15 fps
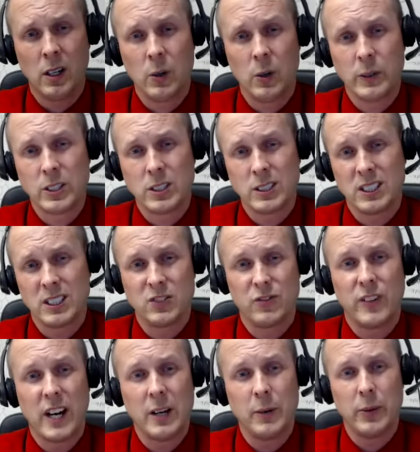which is this
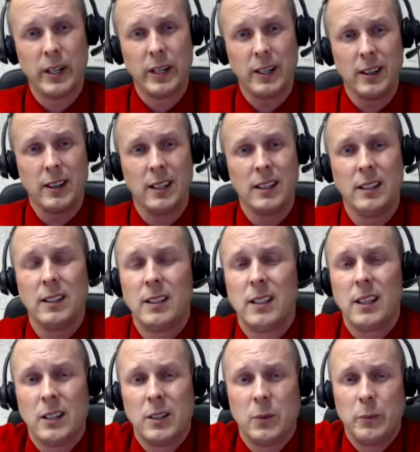vibrating thing that
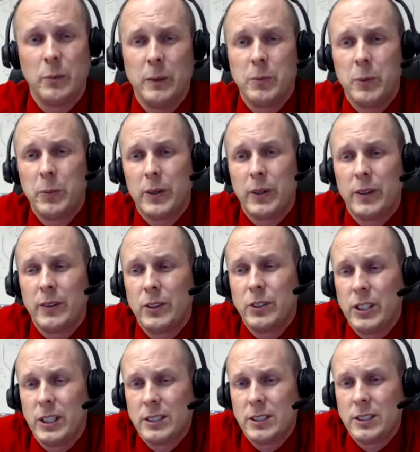kind of people put on their
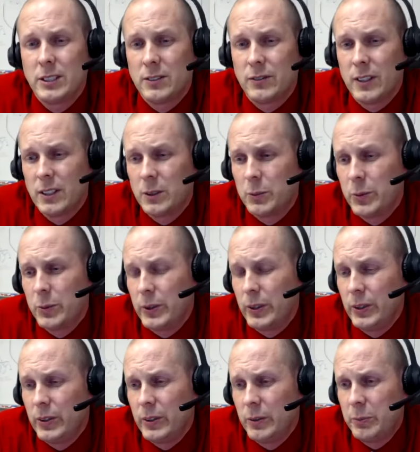chest. It's available in
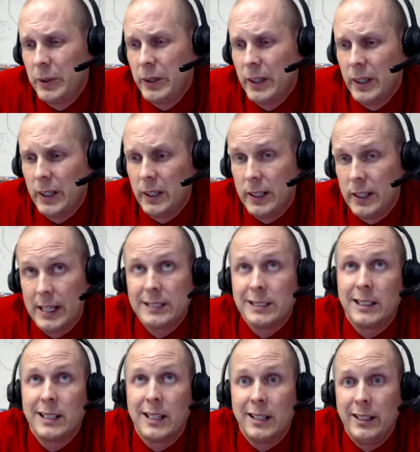Europe that
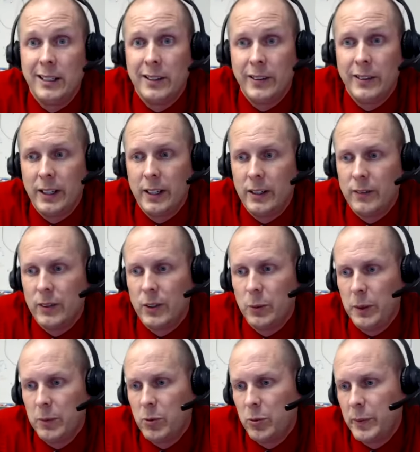hasn't gotten here yet, even though
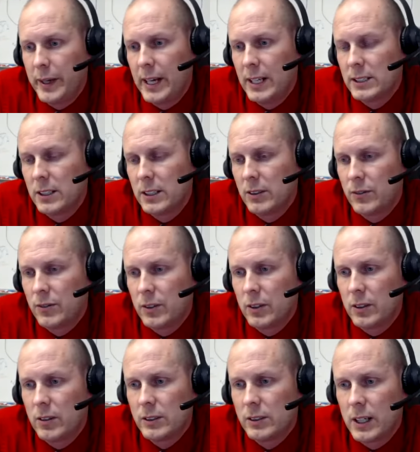people have been asking it for a
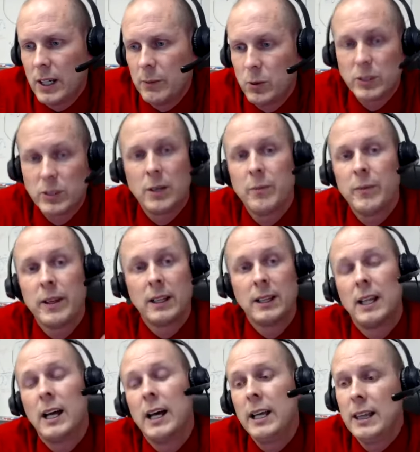long time, or something
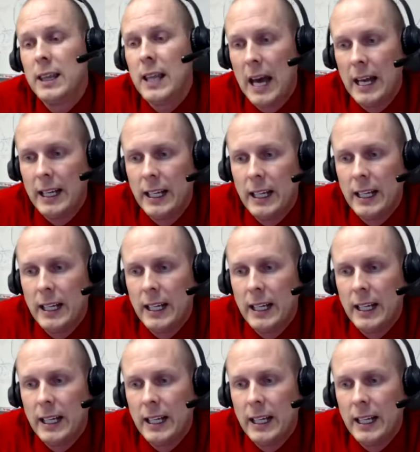like that,